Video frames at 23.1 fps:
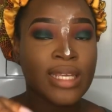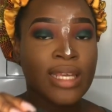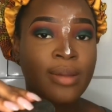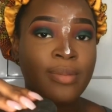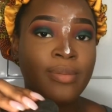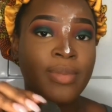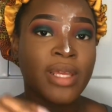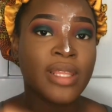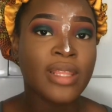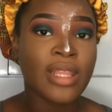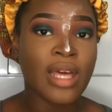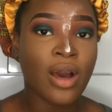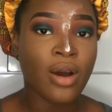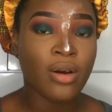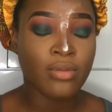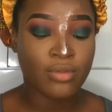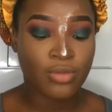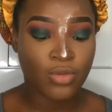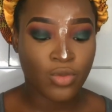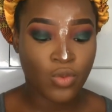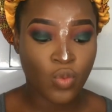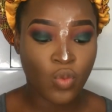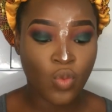to give me that
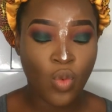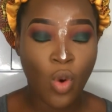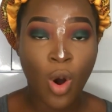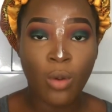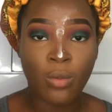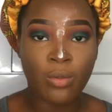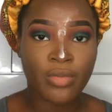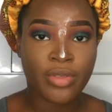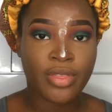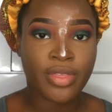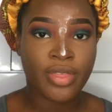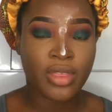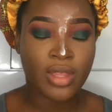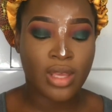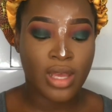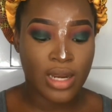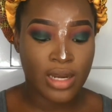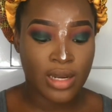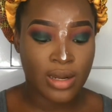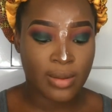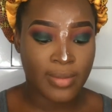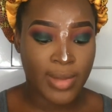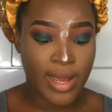
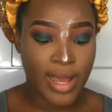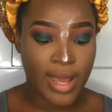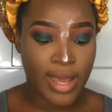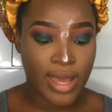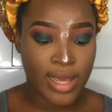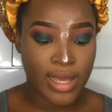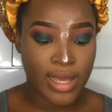warmth under my